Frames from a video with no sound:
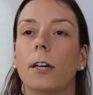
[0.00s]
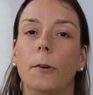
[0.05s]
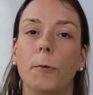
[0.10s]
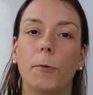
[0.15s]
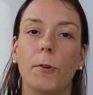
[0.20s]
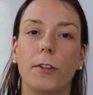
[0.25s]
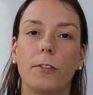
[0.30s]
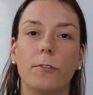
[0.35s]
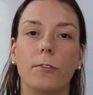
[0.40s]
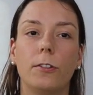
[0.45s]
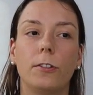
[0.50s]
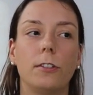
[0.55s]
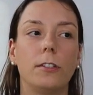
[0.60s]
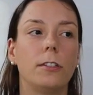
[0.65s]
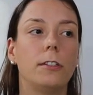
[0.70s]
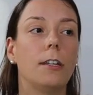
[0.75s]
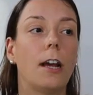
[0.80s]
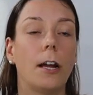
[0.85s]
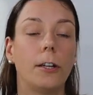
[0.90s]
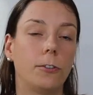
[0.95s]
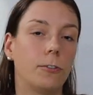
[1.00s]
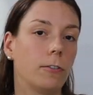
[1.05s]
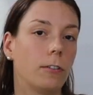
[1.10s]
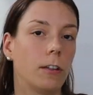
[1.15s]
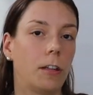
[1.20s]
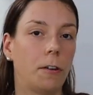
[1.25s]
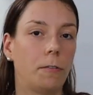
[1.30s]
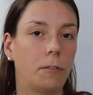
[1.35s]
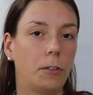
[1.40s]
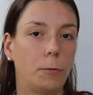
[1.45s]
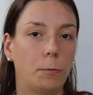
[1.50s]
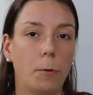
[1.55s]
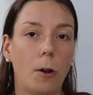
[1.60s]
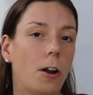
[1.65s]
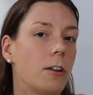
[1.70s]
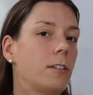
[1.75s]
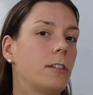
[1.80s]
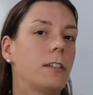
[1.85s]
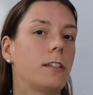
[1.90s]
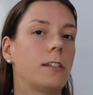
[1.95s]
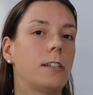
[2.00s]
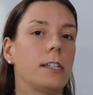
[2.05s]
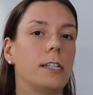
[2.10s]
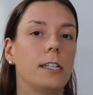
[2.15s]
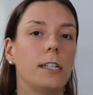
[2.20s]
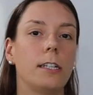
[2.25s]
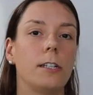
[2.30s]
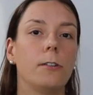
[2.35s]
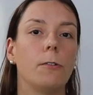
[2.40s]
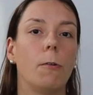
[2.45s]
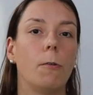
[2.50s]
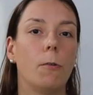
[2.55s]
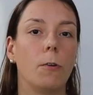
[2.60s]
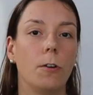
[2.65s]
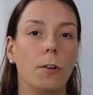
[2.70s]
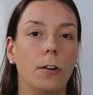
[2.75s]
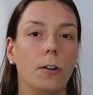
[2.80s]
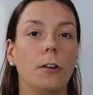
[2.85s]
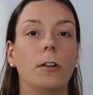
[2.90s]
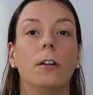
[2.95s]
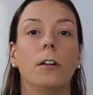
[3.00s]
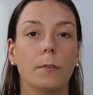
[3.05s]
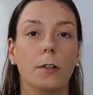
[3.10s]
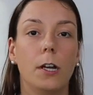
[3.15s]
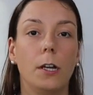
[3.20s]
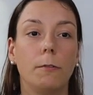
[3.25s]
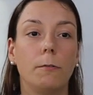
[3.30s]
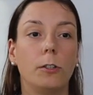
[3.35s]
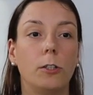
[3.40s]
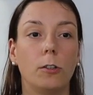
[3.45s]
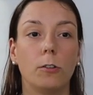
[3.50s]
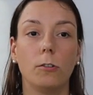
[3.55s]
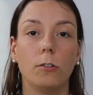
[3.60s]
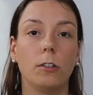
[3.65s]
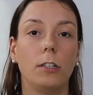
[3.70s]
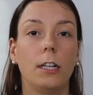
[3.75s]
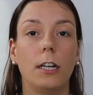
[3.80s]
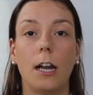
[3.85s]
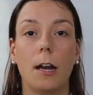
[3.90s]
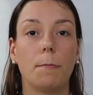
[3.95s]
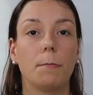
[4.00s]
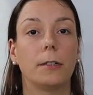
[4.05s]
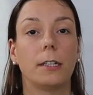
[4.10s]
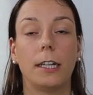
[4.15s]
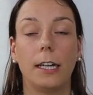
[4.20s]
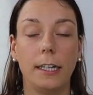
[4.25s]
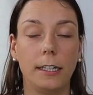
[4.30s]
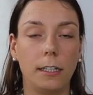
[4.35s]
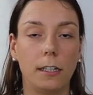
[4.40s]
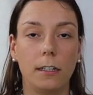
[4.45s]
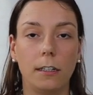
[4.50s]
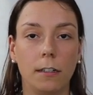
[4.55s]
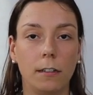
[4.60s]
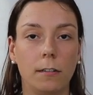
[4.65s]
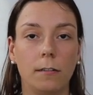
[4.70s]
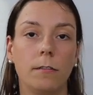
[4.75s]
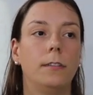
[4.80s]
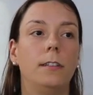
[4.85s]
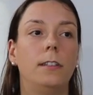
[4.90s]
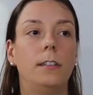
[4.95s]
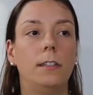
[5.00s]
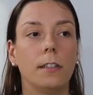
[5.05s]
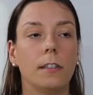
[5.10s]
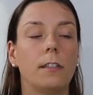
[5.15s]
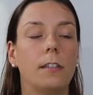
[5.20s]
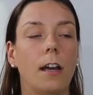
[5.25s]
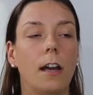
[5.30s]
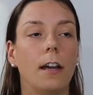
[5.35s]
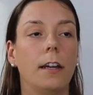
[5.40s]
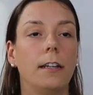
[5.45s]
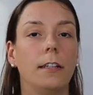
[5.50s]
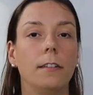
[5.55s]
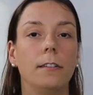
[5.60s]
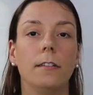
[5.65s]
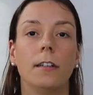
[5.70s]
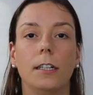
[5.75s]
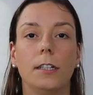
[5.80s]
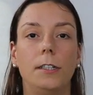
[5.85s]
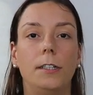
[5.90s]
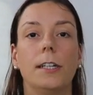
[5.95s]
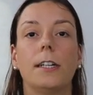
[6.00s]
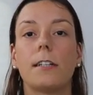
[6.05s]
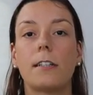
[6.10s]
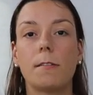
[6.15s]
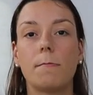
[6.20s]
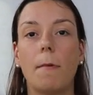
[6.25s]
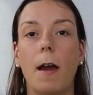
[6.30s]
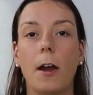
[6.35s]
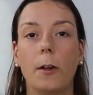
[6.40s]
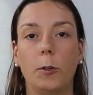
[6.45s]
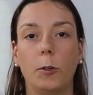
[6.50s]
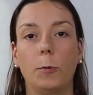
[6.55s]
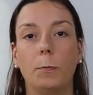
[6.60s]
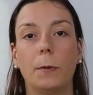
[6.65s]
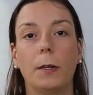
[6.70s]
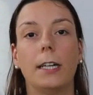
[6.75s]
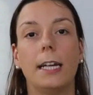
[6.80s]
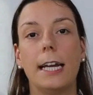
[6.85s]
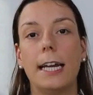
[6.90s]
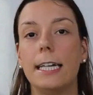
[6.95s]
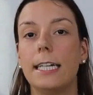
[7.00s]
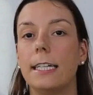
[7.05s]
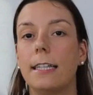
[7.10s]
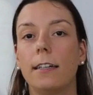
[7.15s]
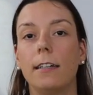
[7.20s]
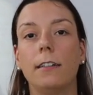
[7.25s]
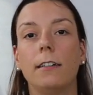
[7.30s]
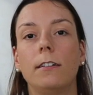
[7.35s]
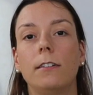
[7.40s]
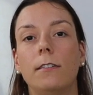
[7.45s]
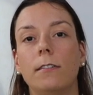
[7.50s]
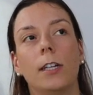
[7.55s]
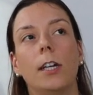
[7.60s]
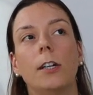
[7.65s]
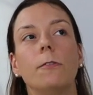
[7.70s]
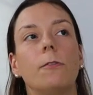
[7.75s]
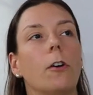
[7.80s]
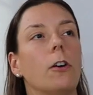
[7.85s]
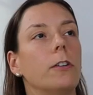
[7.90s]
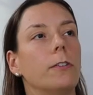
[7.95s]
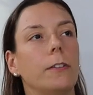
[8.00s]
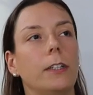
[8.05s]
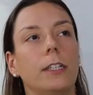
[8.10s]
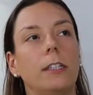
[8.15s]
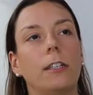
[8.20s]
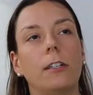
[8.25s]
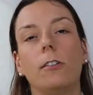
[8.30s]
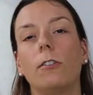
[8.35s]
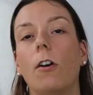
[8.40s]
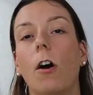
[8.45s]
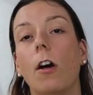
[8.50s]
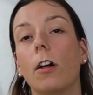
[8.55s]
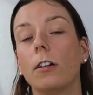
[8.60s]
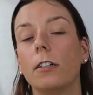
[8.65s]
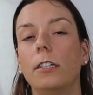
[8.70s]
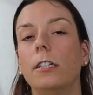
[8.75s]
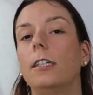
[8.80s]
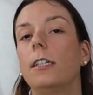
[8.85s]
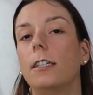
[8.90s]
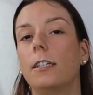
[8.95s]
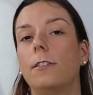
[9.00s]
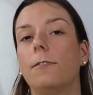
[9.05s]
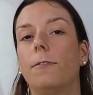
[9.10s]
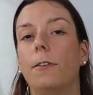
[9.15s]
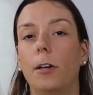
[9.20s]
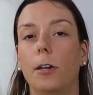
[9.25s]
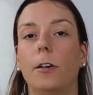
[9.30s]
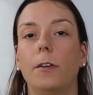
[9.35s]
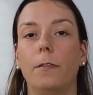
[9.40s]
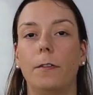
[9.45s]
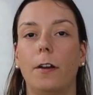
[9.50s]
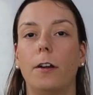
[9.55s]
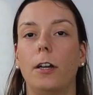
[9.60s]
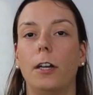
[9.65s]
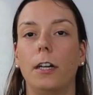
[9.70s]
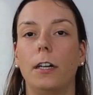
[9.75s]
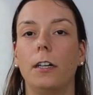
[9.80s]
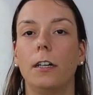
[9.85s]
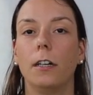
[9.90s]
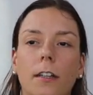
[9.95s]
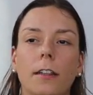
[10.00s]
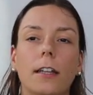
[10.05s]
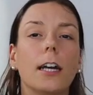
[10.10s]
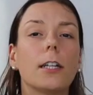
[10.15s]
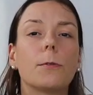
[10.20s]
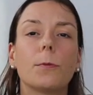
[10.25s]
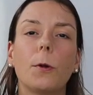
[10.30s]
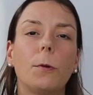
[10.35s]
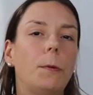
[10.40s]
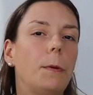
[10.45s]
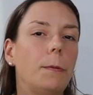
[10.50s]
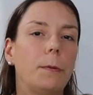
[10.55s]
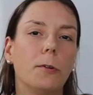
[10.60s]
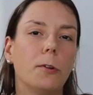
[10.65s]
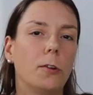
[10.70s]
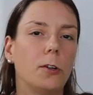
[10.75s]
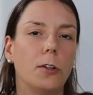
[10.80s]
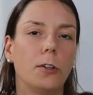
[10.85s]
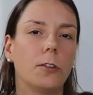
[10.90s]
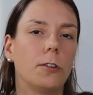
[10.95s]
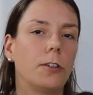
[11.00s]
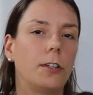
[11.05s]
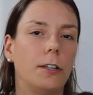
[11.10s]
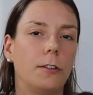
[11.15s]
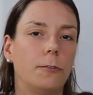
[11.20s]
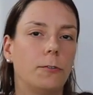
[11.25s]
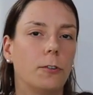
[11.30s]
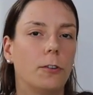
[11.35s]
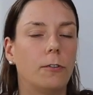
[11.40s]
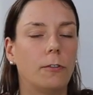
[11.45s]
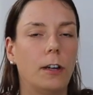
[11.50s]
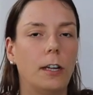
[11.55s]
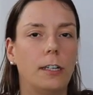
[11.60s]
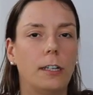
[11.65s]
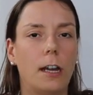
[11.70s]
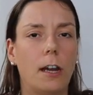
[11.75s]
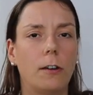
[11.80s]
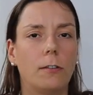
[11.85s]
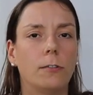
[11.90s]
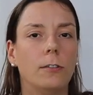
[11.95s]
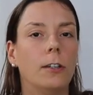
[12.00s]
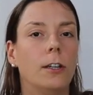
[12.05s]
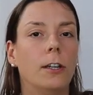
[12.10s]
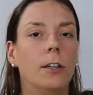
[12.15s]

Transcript: whether it's natural language processing or language learning application design, doesn't matter, but anything involving technology is very, very, that's what people are looking for right now.